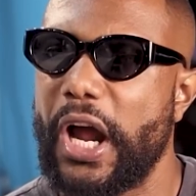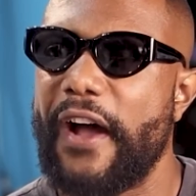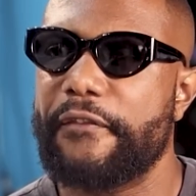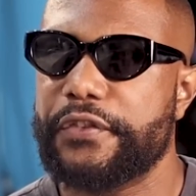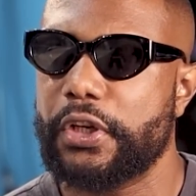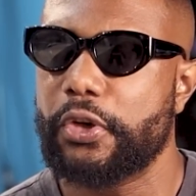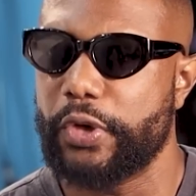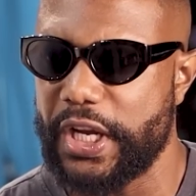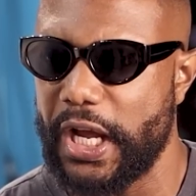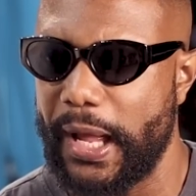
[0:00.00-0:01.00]
or after I, have,
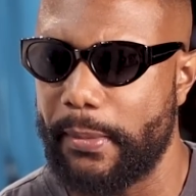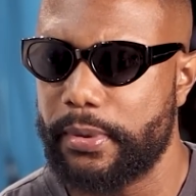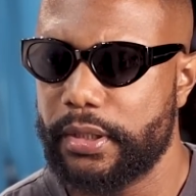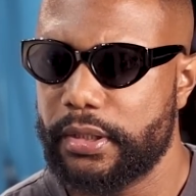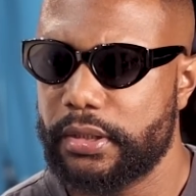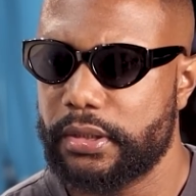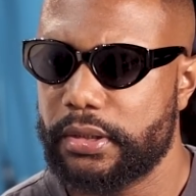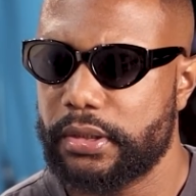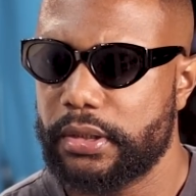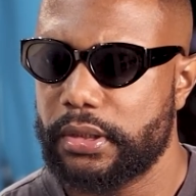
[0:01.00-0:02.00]
rehab? I, we were
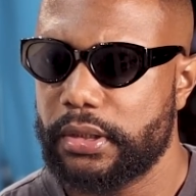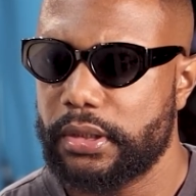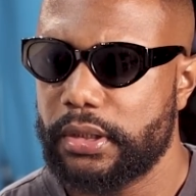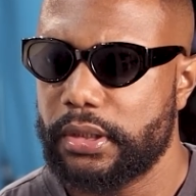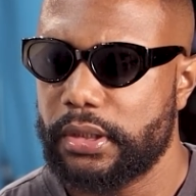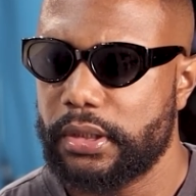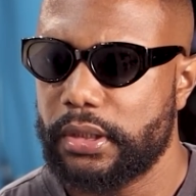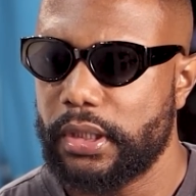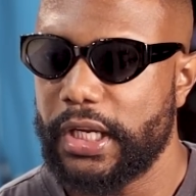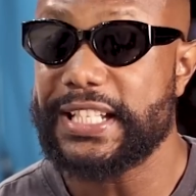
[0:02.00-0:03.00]
drinking a lot.
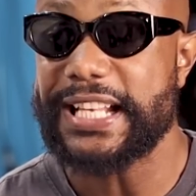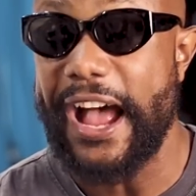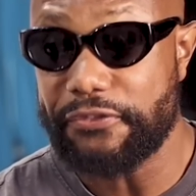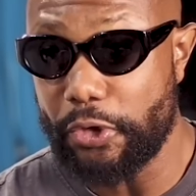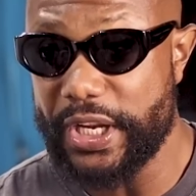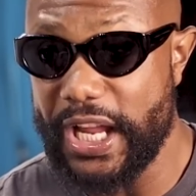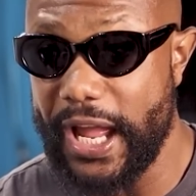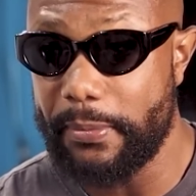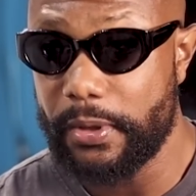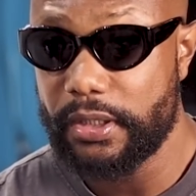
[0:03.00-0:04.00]
It's after rehab?